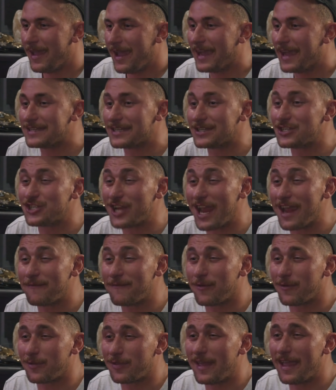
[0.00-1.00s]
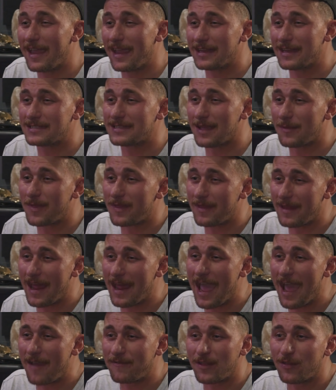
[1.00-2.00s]
it's a shameful thing and something that
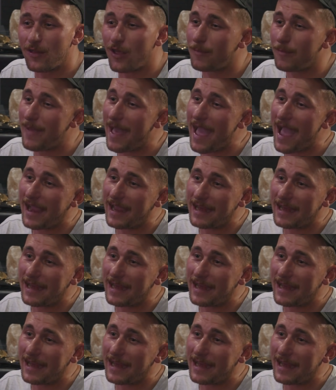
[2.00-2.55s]
I have to look back.